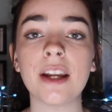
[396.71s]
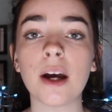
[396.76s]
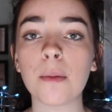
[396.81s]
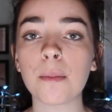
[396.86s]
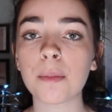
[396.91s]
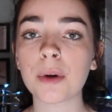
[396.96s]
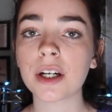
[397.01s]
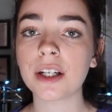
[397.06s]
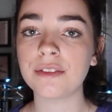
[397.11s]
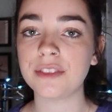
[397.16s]

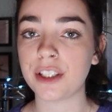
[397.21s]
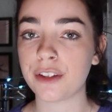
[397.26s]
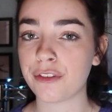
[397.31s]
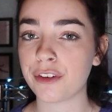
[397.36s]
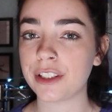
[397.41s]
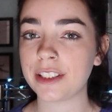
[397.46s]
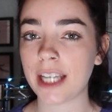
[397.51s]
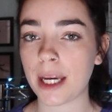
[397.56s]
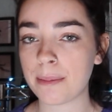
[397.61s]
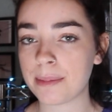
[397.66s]
number of
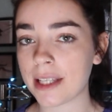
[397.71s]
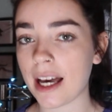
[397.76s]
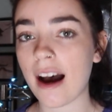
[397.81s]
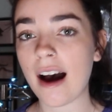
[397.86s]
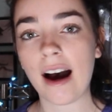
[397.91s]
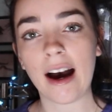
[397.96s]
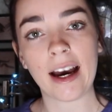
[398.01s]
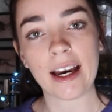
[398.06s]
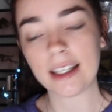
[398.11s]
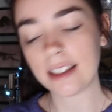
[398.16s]
different types of
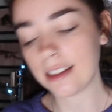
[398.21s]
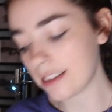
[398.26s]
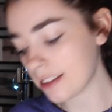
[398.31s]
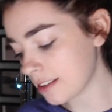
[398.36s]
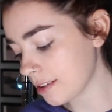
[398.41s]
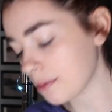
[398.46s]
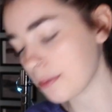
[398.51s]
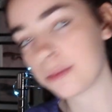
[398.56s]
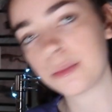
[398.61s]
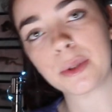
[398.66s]

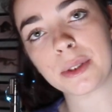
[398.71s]
hides.